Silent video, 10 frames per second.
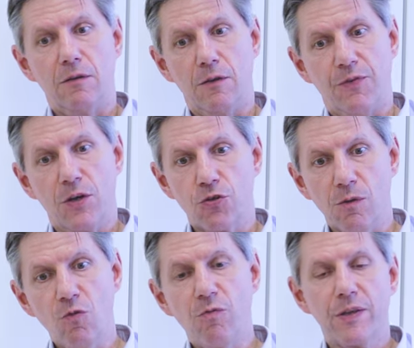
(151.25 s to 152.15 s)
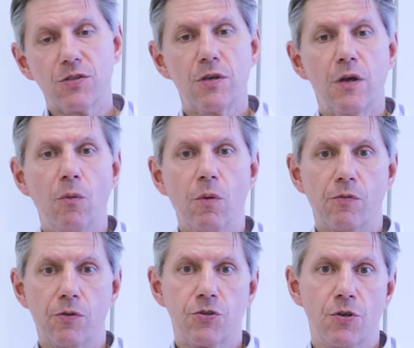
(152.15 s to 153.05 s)
the facial movements
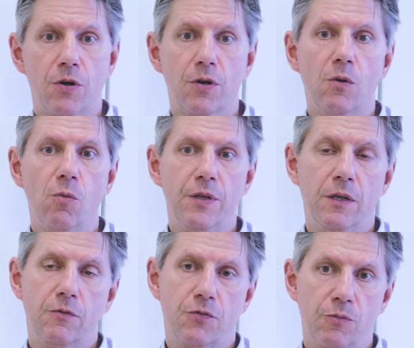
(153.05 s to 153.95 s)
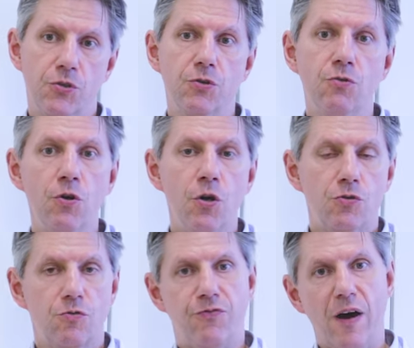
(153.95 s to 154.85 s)
will return within from 2
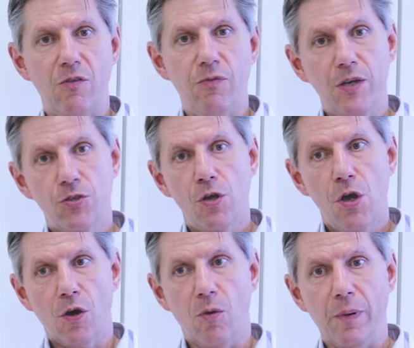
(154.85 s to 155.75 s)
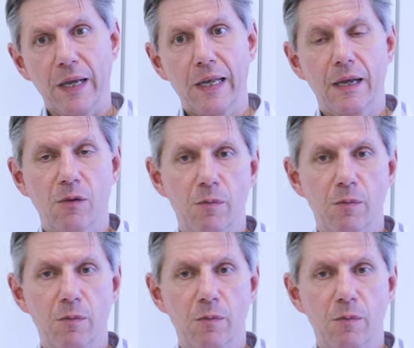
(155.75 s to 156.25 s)
to 5 weeks completely.